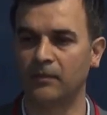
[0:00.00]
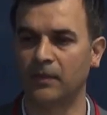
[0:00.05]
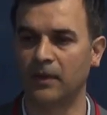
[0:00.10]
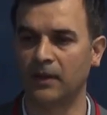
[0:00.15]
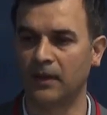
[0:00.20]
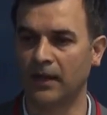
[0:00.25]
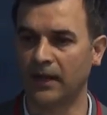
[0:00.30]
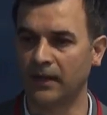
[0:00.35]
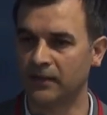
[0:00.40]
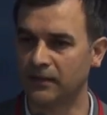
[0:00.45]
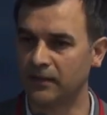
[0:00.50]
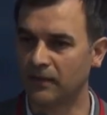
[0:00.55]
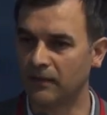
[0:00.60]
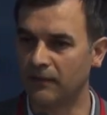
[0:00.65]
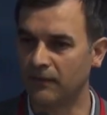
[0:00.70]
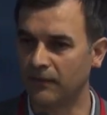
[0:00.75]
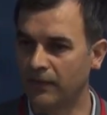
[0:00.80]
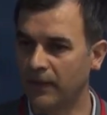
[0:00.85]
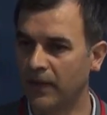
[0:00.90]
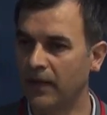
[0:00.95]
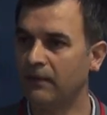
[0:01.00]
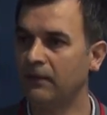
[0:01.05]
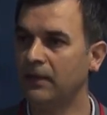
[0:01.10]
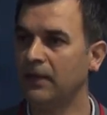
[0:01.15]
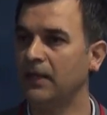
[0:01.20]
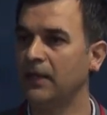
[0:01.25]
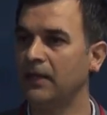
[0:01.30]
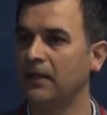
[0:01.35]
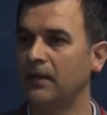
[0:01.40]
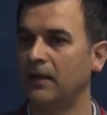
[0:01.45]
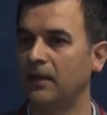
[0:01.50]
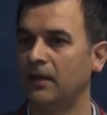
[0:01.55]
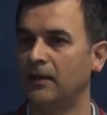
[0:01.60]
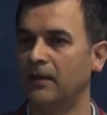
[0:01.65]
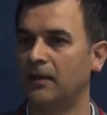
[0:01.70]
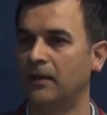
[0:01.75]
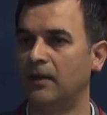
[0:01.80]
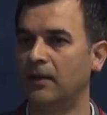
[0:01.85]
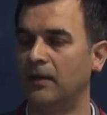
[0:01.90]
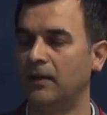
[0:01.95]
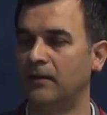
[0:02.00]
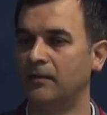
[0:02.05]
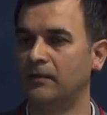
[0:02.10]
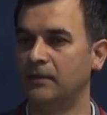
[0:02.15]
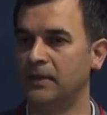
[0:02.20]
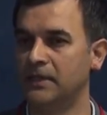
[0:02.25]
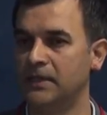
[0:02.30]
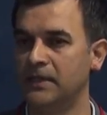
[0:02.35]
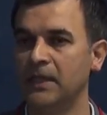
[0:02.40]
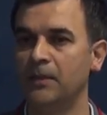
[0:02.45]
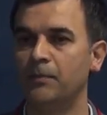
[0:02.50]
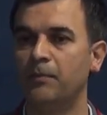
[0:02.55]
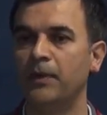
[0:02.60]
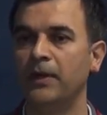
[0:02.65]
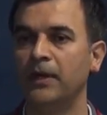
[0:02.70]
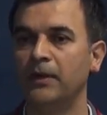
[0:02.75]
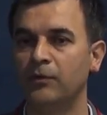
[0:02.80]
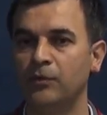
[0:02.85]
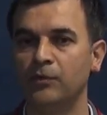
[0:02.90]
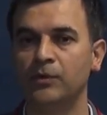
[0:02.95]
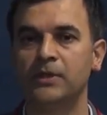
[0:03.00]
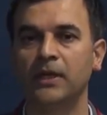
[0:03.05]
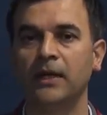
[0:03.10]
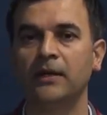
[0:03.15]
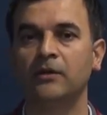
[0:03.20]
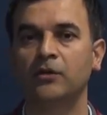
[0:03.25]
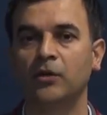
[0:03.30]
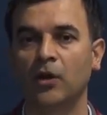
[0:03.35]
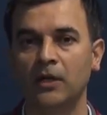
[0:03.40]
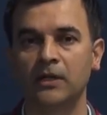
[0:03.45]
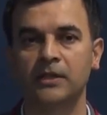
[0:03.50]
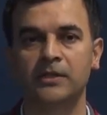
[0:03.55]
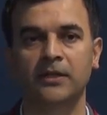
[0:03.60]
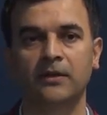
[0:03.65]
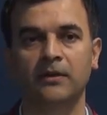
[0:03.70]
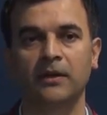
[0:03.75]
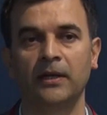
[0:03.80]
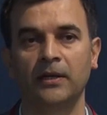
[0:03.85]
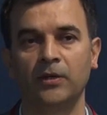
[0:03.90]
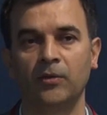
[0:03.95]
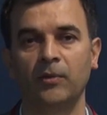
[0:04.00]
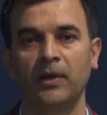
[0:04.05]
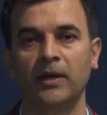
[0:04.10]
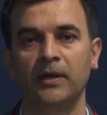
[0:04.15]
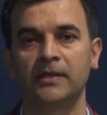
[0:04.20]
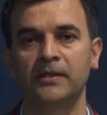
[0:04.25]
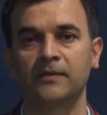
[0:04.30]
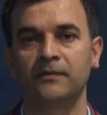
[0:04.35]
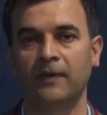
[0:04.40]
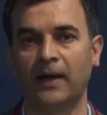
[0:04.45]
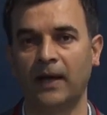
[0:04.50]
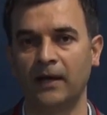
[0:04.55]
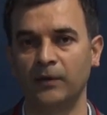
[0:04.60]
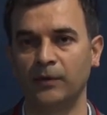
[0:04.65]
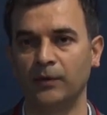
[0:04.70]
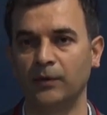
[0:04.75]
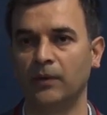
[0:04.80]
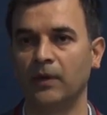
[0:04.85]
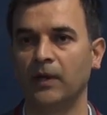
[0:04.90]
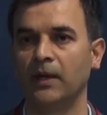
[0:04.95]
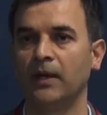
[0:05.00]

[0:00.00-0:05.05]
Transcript: like very deeply rooted cultural humanist value